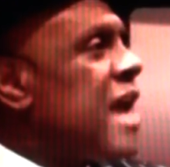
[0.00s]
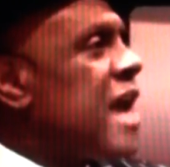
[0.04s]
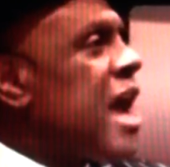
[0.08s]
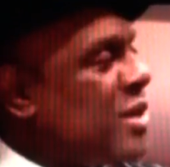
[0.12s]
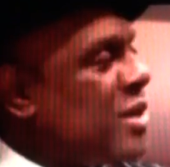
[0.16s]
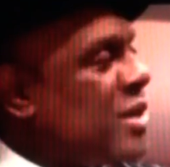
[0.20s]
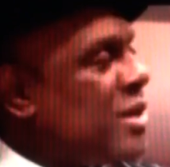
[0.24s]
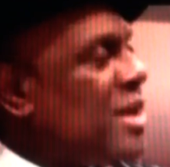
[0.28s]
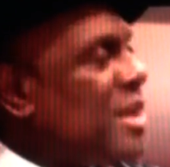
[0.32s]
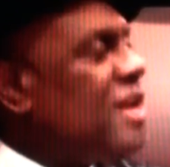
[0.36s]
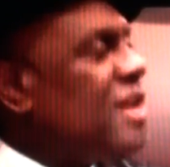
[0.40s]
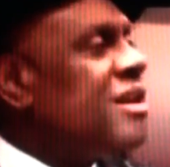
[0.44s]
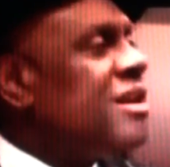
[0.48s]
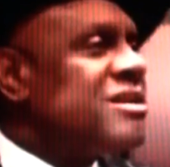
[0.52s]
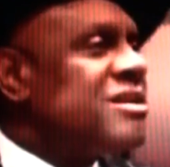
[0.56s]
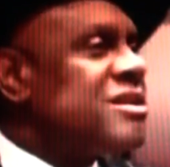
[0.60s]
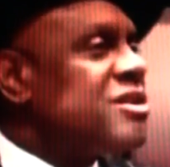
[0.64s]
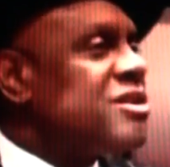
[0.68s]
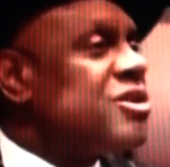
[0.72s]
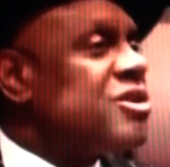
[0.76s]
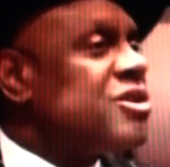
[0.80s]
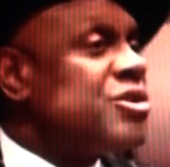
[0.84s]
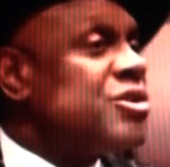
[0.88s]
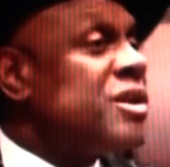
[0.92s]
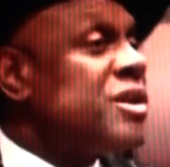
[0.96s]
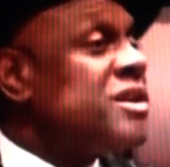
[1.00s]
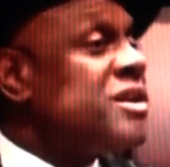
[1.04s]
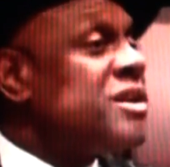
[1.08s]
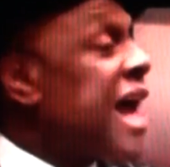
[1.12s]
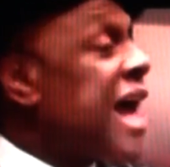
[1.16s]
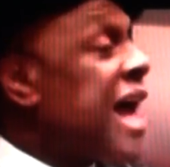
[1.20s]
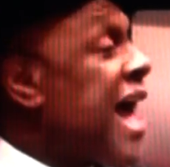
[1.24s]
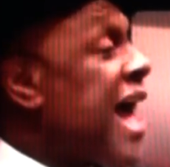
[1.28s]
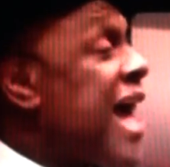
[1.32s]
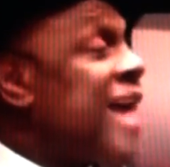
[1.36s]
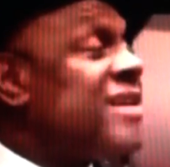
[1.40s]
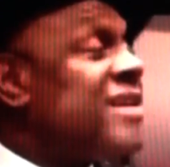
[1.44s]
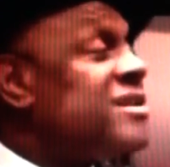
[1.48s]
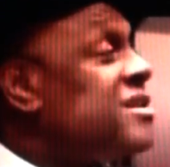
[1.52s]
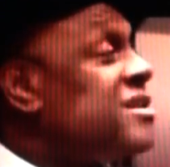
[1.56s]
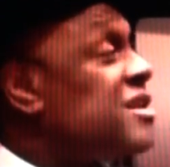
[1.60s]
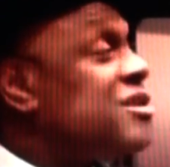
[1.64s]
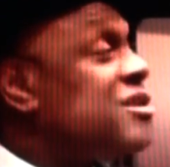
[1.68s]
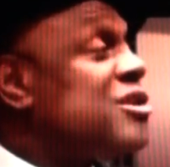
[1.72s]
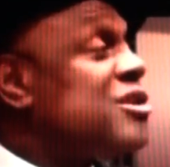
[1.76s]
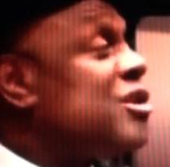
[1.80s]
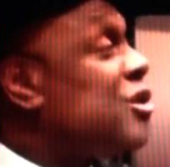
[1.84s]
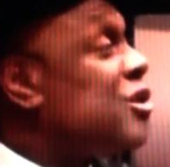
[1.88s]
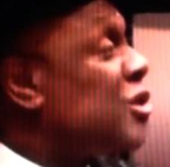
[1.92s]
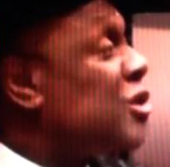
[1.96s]
how when he looked at you, his eyes
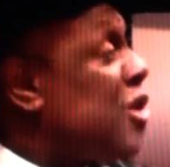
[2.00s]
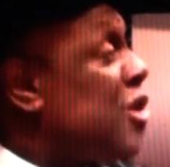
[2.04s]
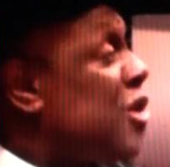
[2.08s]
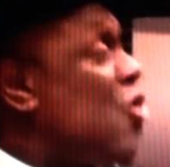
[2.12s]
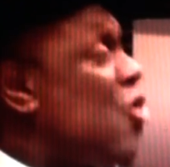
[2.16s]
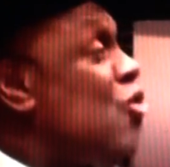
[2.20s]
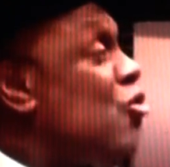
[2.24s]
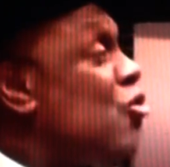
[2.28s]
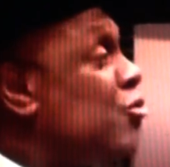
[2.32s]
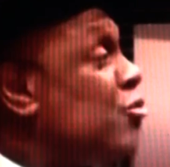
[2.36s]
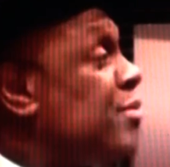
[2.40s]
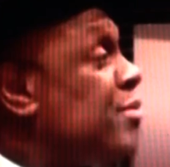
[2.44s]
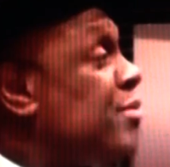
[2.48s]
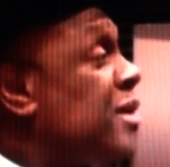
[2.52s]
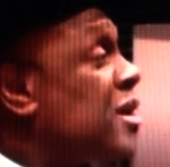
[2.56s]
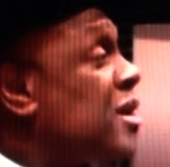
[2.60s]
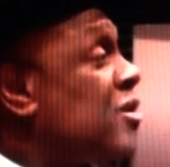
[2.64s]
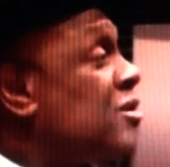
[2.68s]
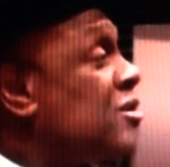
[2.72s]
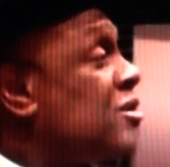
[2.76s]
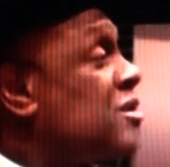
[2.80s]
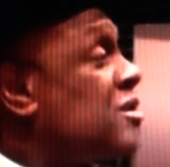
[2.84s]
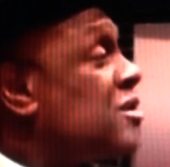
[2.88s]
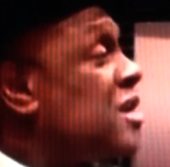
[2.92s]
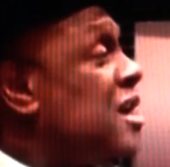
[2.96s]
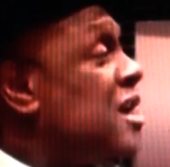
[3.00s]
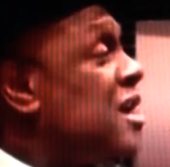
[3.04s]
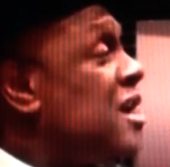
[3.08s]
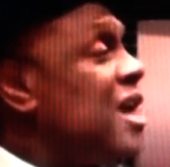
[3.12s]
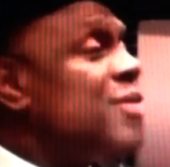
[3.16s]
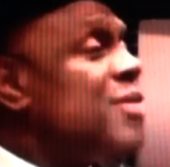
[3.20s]
just glowed because